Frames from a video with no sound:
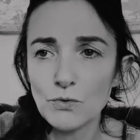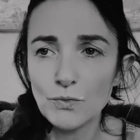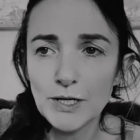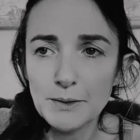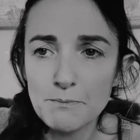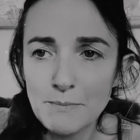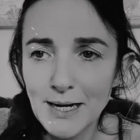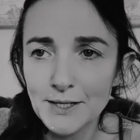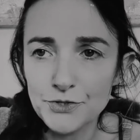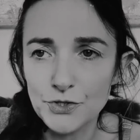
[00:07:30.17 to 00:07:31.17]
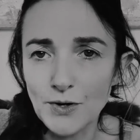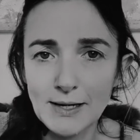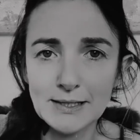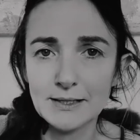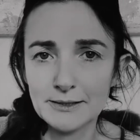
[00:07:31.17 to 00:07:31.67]
You don't really
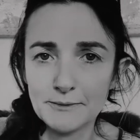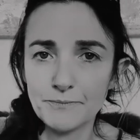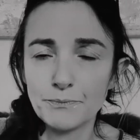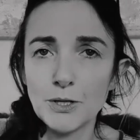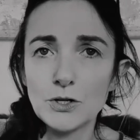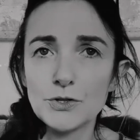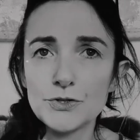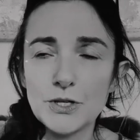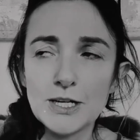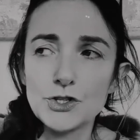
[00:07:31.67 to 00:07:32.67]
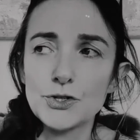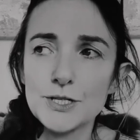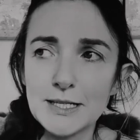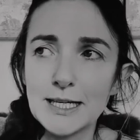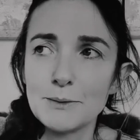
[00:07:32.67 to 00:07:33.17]
master anything, because it
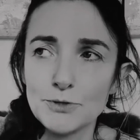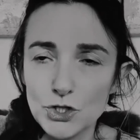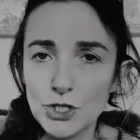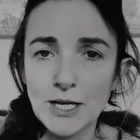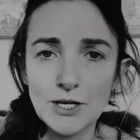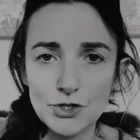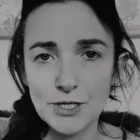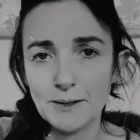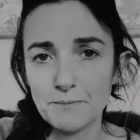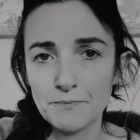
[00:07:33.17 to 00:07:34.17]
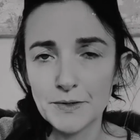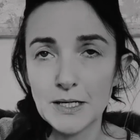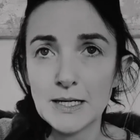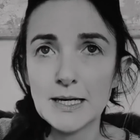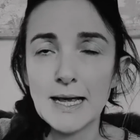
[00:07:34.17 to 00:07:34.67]
just keeps changing.
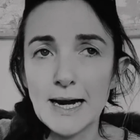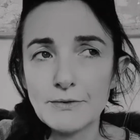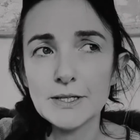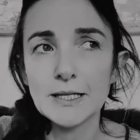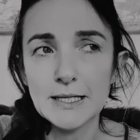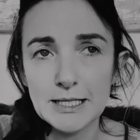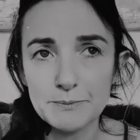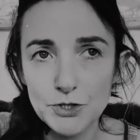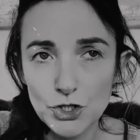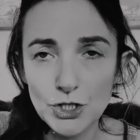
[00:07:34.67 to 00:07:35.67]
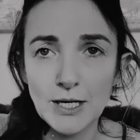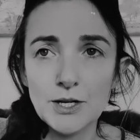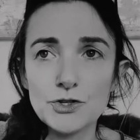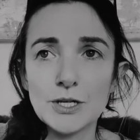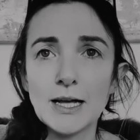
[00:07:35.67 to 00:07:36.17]
Everything keeps
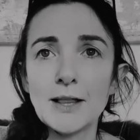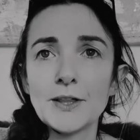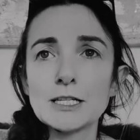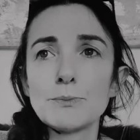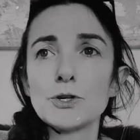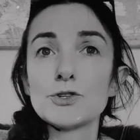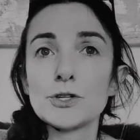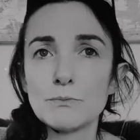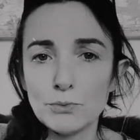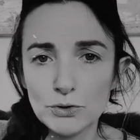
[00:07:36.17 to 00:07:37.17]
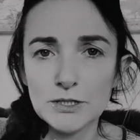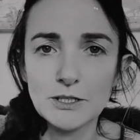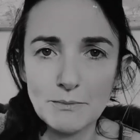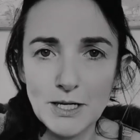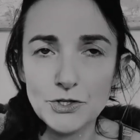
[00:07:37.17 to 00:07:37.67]
changing, and that's because you're
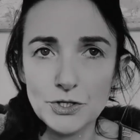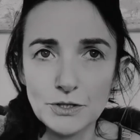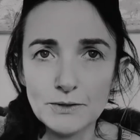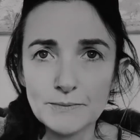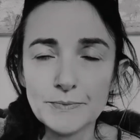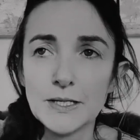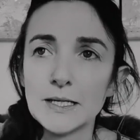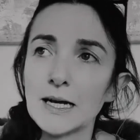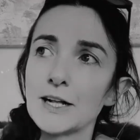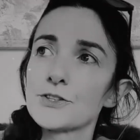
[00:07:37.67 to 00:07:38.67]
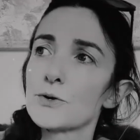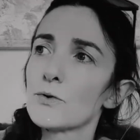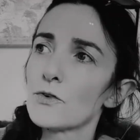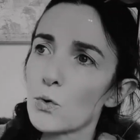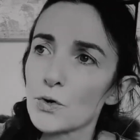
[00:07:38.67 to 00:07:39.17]
multidimensional. And
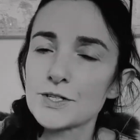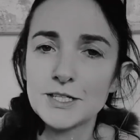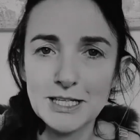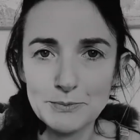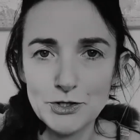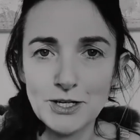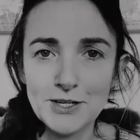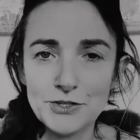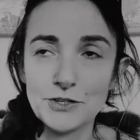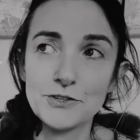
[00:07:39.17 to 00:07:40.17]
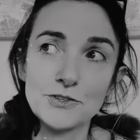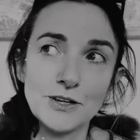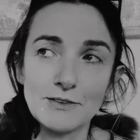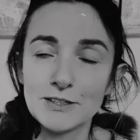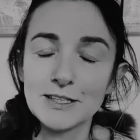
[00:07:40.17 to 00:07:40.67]
so, of course, it keeps changing,
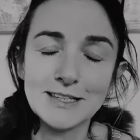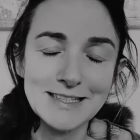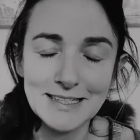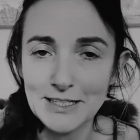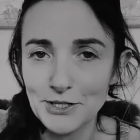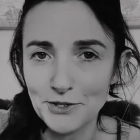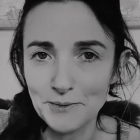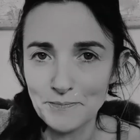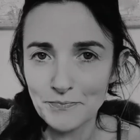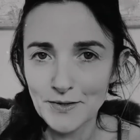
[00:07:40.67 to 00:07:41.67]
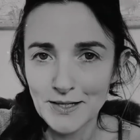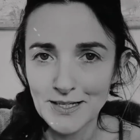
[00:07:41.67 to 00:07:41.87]
because not everything is linear.